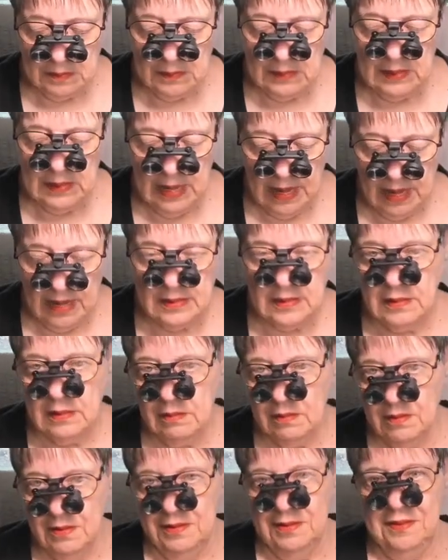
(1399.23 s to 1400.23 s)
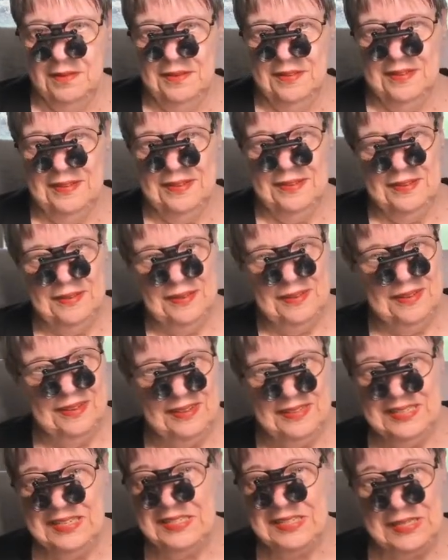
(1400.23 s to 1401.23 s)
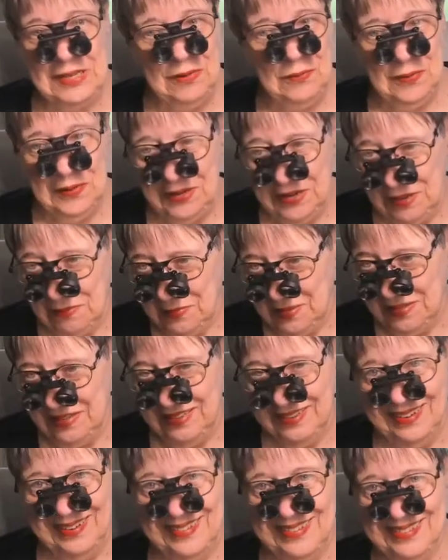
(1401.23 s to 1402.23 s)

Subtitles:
Yes. See what I mean?